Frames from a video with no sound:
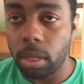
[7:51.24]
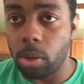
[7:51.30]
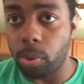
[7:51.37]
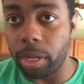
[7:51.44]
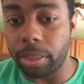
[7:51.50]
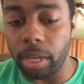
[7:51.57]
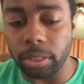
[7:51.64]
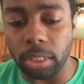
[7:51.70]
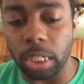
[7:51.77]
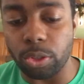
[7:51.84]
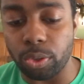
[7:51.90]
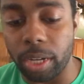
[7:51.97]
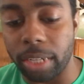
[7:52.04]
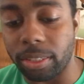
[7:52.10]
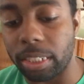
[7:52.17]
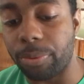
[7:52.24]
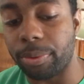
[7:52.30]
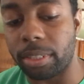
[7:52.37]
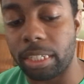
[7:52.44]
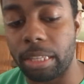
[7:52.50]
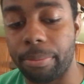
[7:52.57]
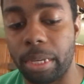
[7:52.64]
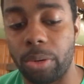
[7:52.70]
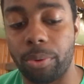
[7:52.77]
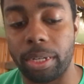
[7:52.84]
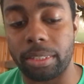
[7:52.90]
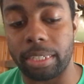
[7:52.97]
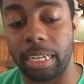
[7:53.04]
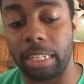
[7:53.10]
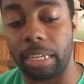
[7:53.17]
What are your thoughts on Israel Adesanya retaining the
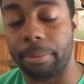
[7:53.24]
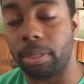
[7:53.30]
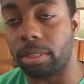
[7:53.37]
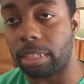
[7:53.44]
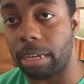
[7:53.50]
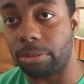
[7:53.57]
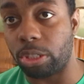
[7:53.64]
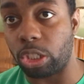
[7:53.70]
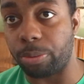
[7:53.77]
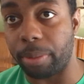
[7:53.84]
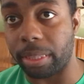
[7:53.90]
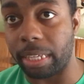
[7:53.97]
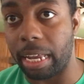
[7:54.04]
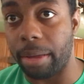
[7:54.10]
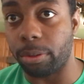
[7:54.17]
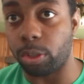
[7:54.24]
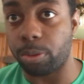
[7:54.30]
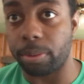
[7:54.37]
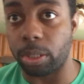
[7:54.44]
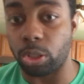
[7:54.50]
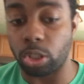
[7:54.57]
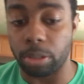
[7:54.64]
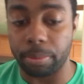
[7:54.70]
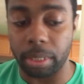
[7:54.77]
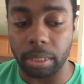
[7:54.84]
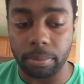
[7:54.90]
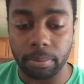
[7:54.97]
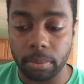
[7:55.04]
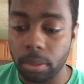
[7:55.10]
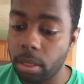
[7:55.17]
middleweight title? Let me know in the comment section about that. I'll just want to share,
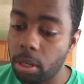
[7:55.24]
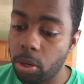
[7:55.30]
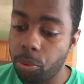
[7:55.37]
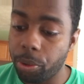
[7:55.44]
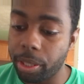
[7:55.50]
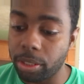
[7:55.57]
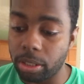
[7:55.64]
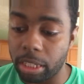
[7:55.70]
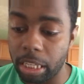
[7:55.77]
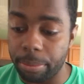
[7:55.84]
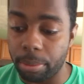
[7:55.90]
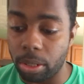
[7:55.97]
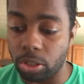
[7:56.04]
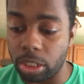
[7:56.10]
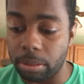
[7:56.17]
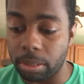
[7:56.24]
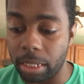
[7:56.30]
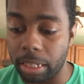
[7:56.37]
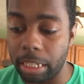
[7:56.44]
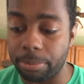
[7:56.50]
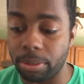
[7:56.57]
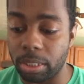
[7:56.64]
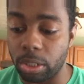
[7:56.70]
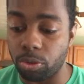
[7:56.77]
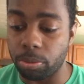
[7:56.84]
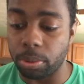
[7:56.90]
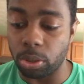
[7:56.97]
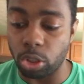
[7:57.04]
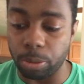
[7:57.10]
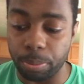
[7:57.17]
buddy. Whether it's LeBron James eclipsing Kareem
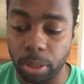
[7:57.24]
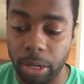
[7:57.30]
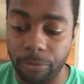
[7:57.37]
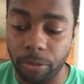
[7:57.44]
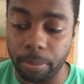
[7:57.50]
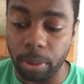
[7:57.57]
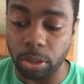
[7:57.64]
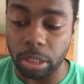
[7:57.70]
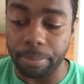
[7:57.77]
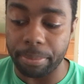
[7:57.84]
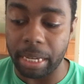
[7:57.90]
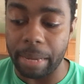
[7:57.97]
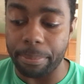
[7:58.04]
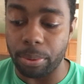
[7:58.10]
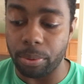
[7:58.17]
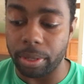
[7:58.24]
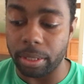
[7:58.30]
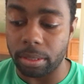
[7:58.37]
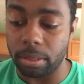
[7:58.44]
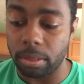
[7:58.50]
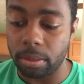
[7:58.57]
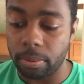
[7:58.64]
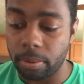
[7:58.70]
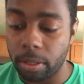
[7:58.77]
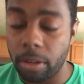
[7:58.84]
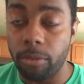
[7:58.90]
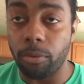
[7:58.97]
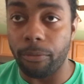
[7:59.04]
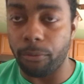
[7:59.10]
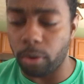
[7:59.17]
Abdul-Jabbar for most combined points,
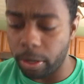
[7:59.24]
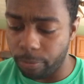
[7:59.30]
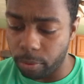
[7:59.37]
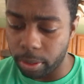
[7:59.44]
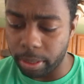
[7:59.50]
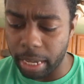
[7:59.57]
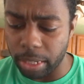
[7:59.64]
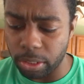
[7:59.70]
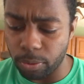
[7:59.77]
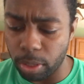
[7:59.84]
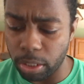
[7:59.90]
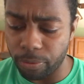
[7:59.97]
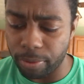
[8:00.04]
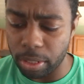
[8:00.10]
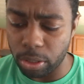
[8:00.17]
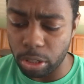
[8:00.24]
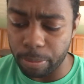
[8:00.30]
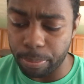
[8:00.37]
44,152